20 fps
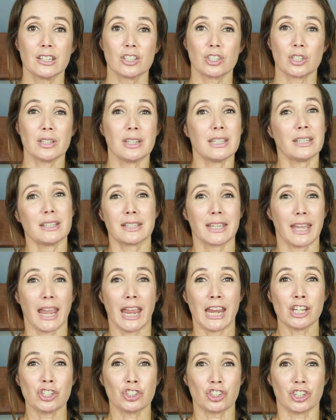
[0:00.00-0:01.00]
to the
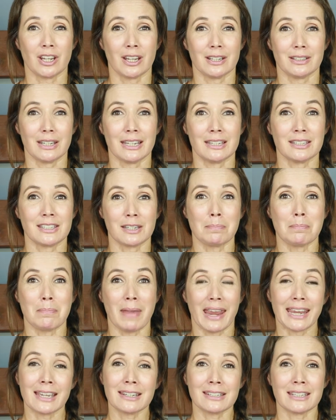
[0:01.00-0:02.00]
occasion and
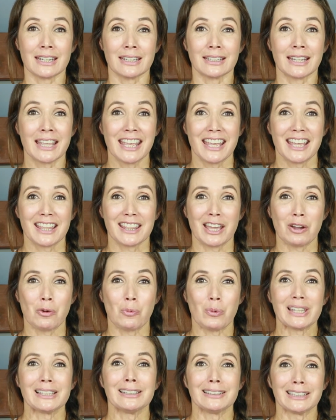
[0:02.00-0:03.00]
demanding that
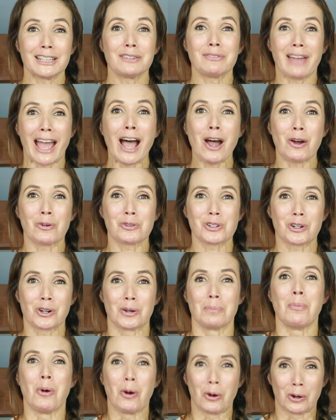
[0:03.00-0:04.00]
we live out our
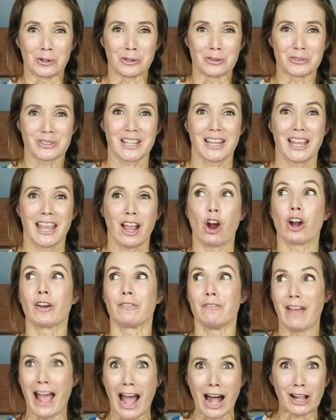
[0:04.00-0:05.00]
morals, our
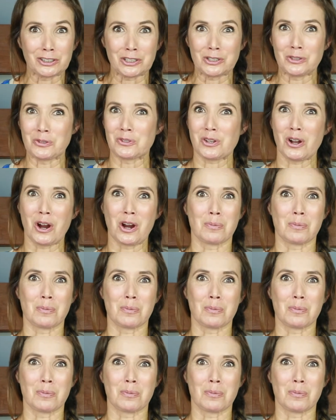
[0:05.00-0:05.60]
values, our